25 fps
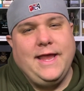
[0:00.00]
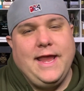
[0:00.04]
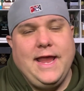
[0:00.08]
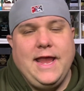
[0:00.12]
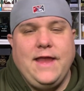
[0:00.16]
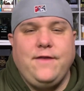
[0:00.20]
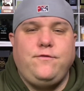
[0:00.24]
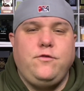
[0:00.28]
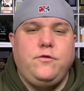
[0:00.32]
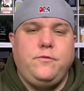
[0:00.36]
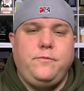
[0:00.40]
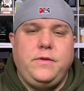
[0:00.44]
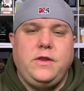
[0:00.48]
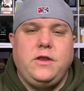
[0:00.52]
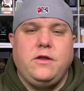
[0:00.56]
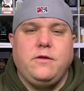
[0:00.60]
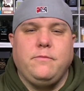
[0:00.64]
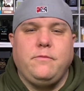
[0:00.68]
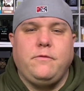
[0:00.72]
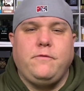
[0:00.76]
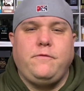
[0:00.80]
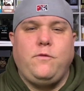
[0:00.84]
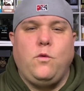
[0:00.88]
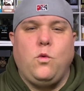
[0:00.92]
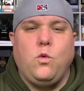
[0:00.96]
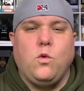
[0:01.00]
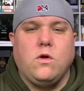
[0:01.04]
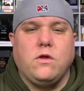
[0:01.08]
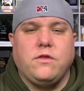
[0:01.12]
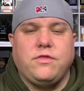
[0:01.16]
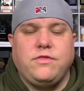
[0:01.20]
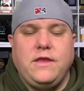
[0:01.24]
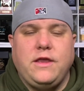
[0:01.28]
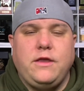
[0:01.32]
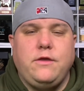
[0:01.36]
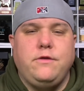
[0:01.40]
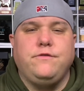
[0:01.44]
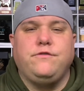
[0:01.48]
If you've been here before,
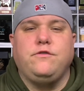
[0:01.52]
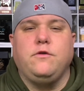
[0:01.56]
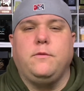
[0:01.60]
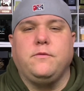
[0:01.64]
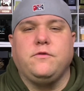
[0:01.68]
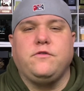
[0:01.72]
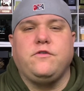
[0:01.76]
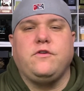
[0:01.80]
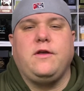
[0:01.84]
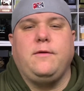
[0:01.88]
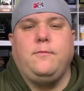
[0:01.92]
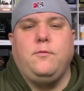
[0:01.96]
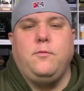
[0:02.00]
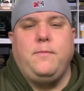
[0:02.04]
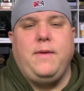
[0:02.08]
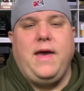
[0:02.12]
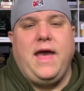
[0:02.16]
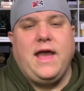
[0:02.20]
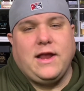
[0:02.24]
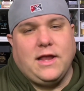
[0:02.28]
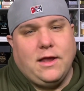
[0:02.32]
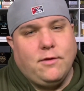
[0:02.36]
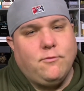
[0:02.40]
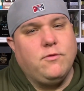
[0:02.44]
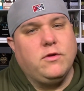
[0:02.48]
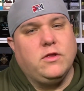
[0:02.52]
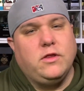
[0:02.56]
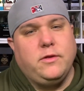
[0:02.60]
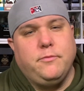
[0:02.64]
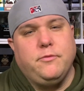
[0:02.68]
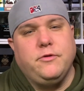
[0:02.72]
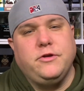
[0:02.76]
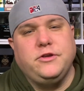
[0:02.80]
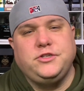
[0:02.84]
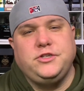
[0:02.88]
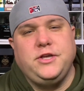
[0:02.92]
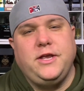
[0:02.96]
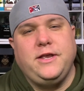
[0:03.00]
thank you so much for coming back. I really
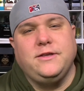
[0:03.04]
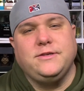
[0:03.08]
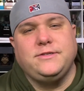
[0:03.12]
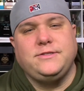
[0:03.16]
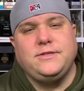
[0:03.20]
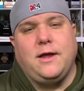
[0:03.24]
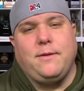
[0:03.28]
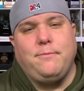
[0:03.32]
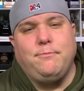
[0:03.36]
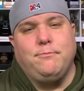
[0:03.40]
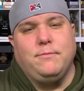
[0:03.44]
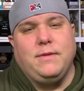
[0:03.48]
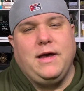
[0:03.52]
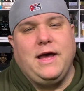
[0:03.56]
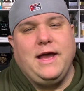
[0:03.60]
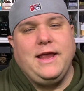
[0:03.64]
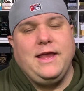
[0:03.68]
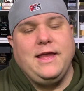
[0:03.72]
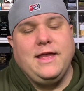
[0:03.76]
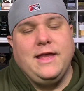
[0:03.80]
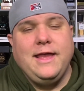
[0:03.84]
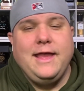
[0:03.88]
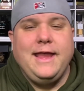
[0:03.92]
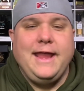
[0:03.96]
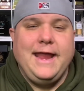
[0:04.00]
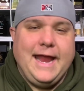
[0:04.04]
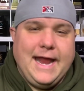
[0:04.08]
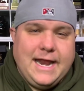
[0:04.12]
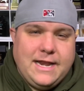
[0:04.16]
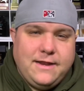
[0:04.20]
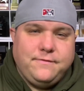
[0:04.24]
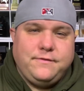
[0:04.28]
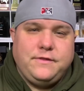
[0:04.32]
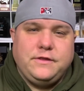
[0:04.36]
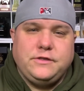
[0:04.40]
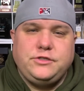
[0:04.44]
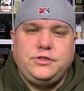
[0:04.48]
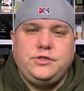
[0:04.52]
appreciate you stopping by. And
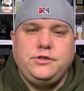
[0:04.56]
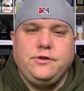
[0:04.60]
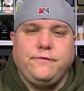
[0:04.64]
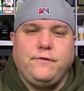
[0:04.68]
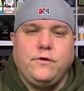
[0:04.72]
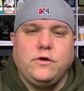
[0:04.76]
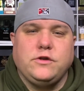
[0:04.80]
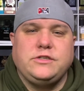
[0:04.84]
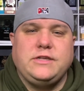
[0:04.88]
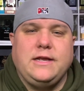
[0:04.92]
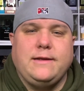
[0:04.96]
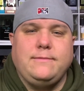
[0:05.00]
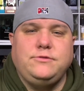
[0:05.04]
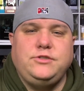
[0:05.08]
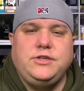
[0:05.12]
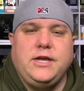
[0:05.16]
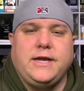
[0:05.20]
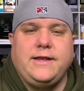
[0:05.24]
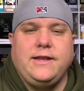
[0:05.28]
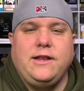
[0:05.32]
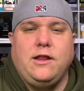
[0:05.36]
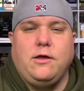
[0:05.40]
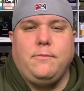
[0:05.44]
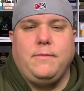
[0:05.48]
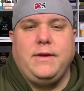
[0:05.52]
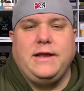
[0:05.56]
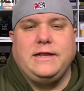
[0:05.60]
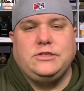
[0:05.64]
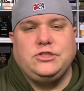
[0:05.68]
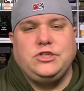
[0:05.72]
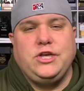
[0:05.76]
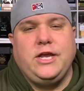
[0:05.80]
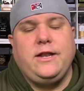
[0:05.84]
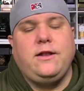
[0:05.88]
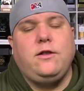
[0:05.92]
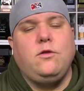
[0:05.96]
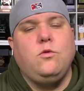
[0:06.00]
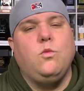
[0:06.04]
if this is your first time checking out my
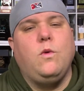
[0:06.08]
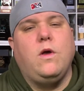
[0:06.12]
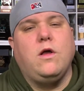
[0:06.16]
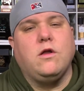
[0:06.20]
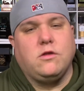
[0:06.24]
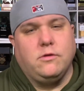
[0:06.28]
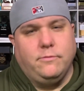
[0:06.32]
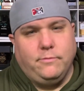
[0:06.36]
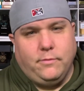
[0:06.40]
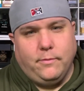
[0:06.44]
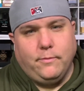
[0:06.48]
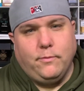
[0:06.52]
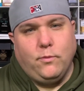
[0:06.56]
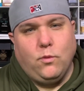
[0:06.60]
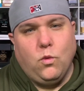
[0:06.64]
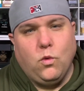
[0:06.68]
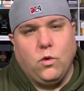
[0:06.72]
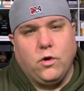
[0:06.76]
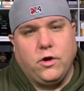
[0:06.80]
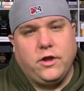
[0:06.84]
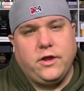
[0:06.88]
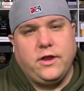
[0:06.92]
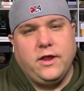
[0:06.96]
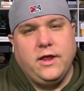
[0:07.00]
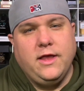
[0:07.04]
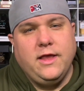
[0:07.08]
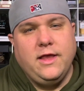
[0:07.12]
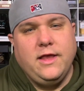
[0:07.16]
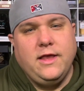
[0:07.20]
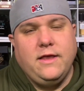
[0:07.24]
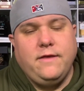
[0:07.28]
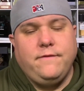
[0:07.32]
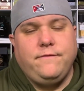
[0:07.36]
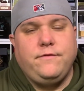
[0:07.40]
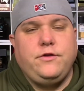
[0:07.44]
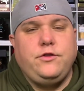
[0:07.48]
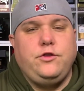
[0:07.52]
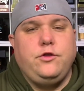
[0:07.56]
channel, welcome aboard.
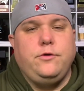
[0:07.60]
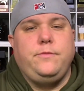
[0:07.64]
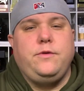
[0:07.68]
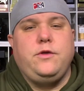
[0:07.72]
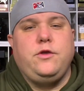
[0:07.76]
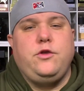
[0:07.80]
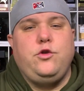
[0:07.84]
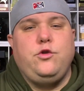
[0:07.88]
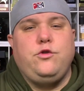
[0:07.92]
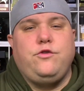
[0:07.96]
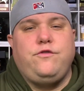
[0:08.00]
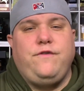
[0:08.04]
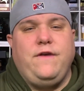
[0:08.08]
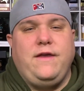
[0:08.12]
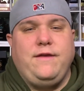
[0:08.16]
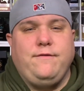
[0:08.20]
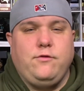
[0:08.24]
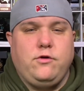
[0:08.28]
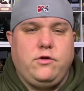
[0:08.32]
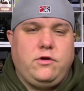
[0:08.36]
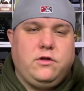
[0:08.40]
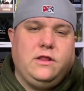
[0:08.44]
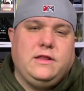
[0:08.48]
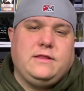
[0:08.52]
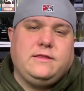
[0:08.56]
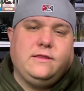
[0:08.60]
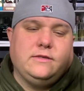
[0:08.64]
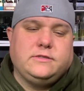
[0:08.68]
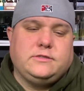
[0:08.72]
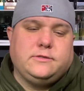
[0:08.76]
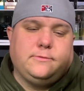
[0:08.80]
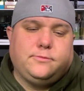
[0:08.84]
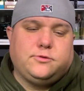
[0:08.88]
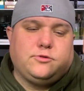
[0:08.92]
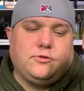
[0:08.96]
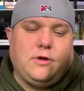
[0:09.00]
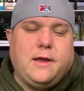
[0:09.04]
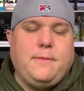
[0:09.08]
If you do me a huge favor, click the
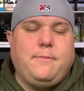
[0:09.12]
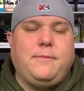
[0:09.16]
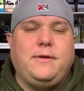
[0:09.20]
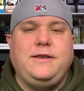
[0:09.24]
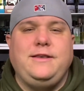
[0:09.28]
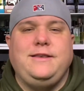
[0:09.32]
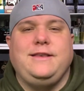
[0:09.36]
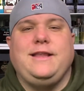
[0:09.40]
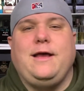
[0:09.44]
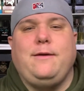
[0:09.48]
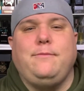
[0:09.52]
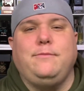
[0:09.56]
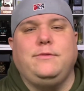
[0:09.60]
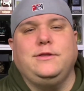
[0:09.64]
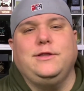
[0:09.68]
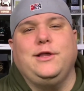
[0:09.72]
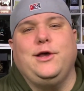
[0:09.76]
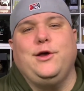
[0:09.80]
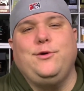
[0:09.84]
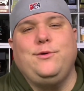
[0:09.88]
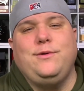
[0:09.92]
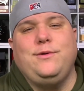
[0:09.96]
subscribe button down below.